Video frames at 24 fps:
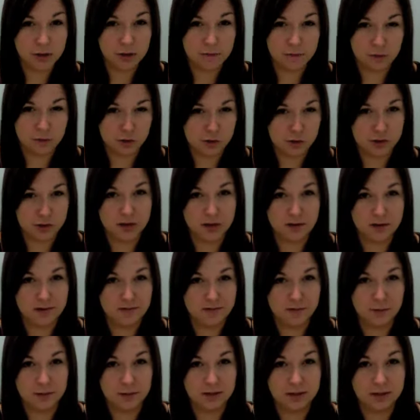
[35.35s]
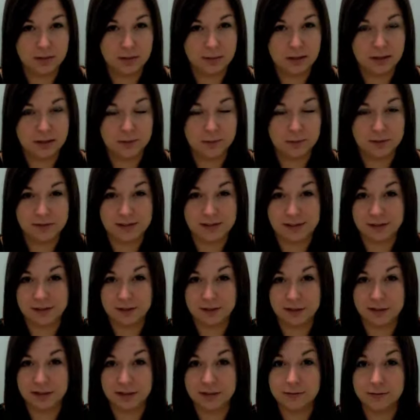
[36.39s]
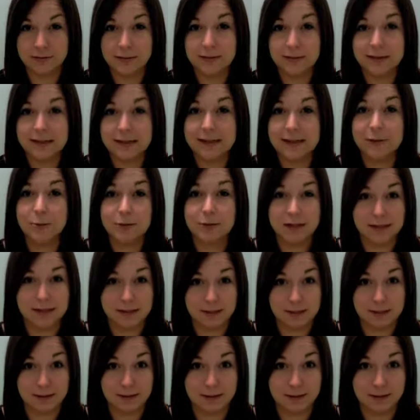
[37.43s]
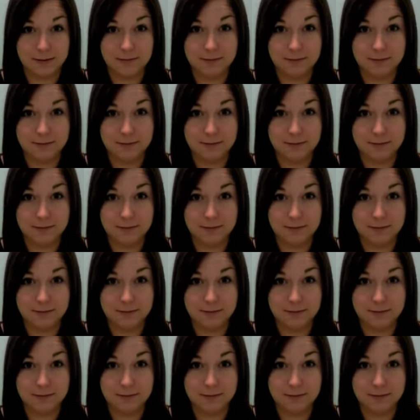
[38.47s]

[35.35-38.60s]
version of what the paper is actually going to look like when it's done.